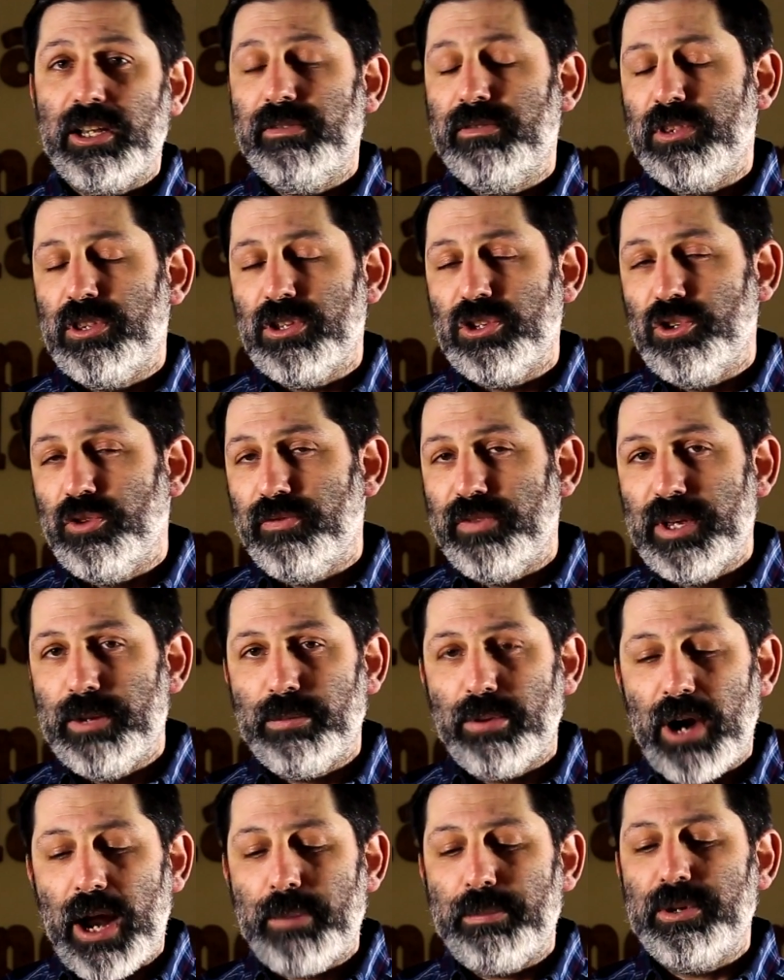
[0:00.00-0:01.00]
give you the UV
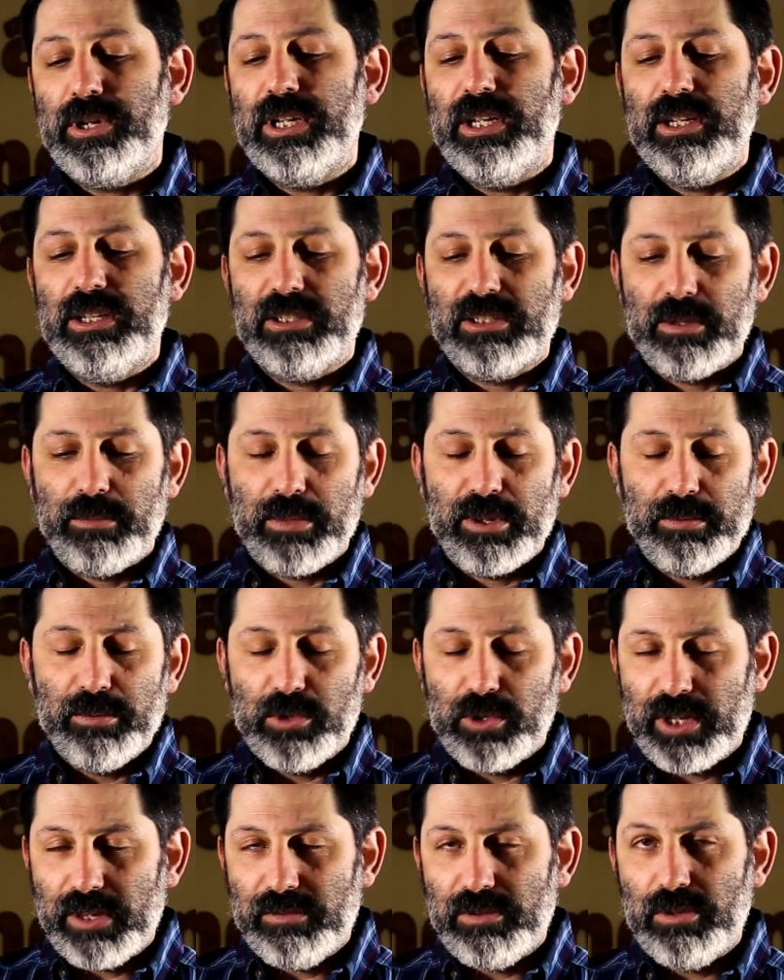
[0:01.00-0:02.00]
properties. Some of them
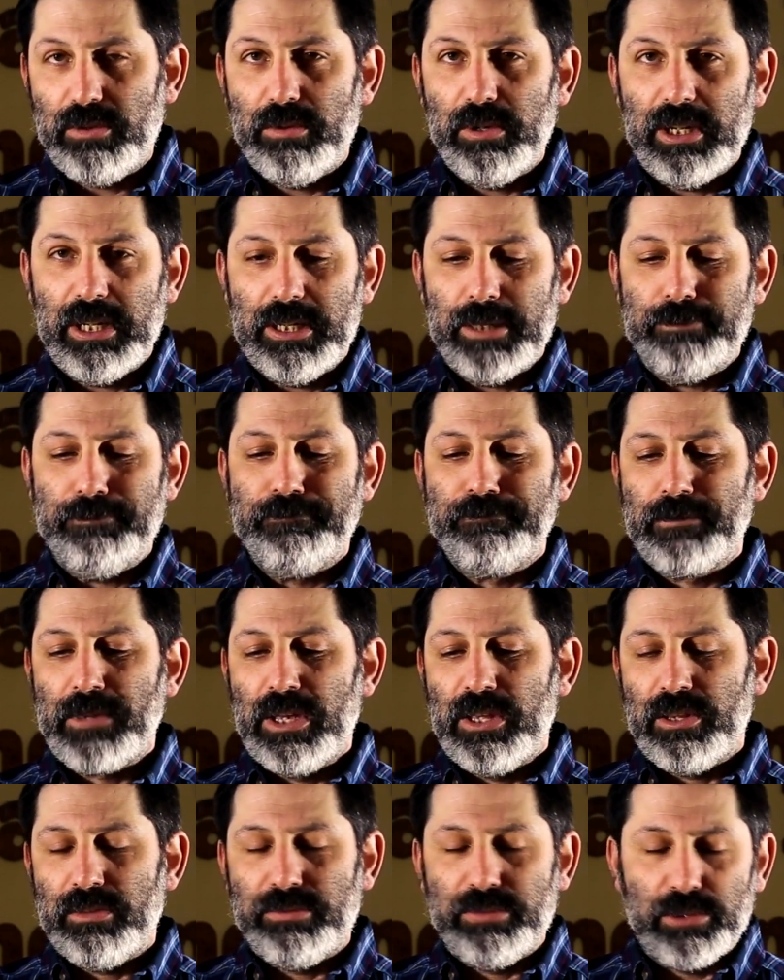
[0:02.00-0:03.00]
will give you
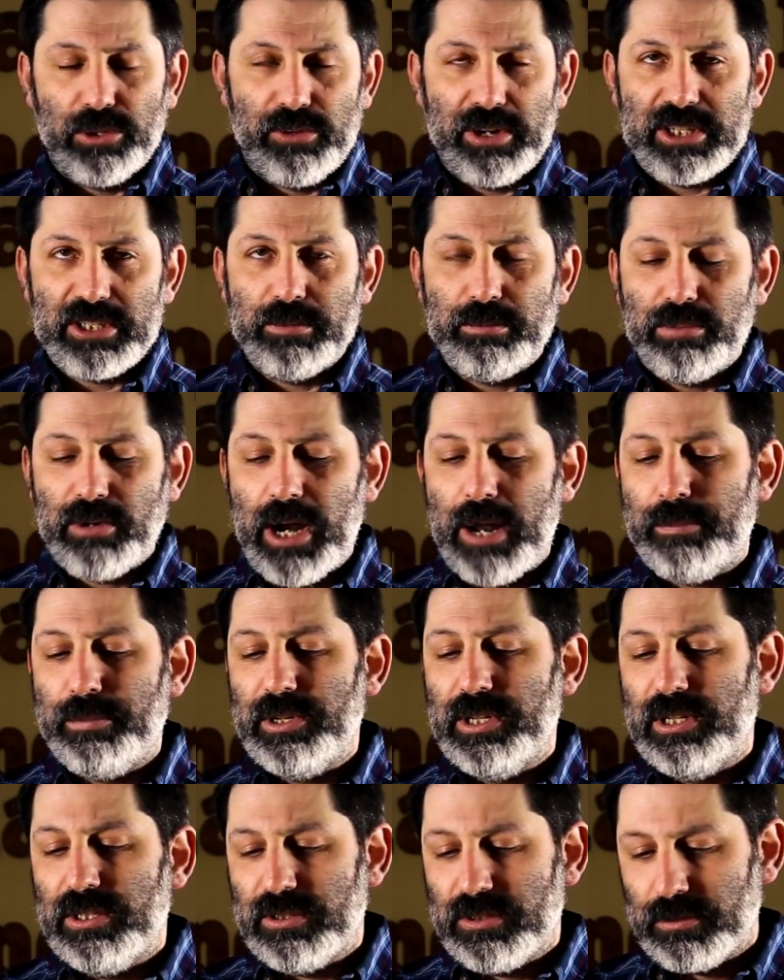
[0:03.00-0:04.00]
the fluorescent
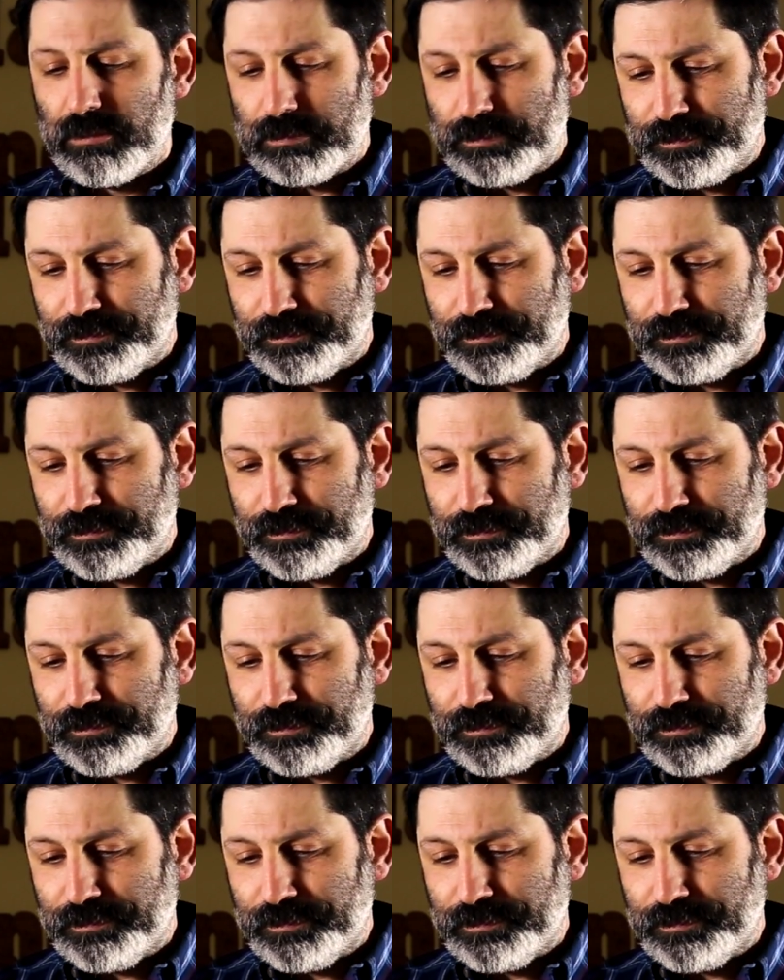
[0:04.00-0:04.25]
properties.